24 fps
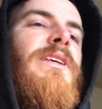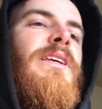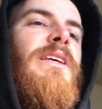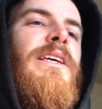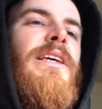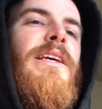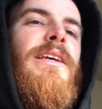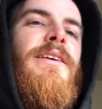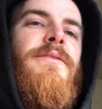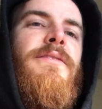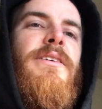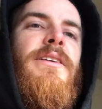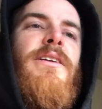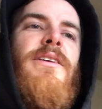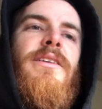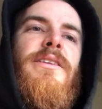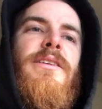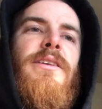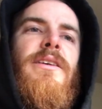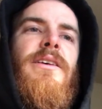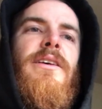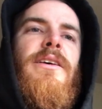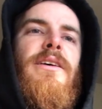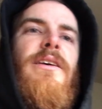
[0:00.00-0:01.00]

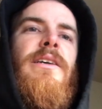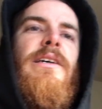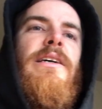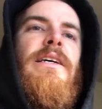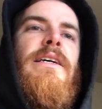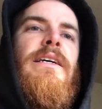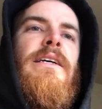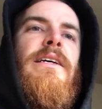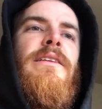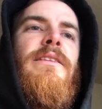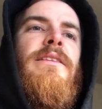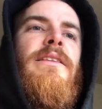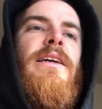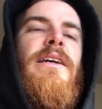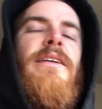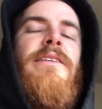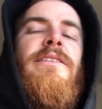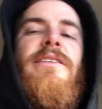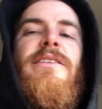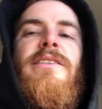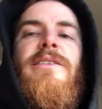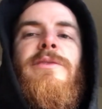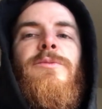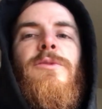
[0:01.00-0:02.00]
even uh,
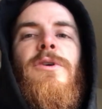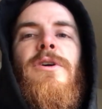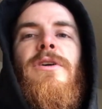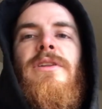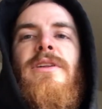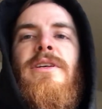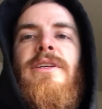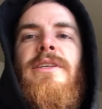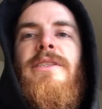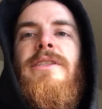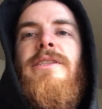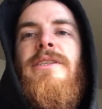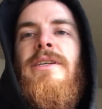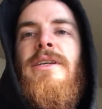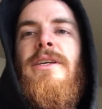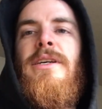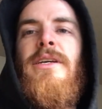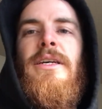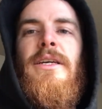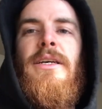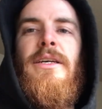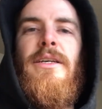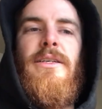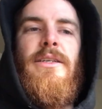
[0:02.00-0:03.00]
things as small as
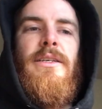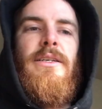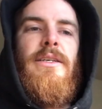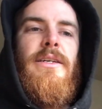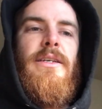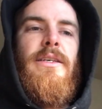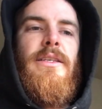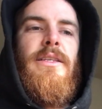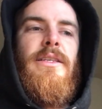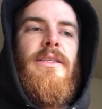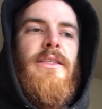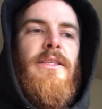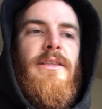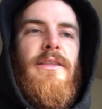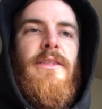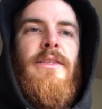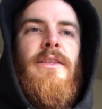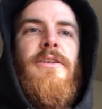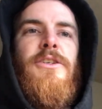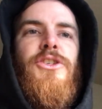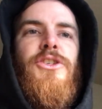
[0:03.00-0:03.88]
uh, the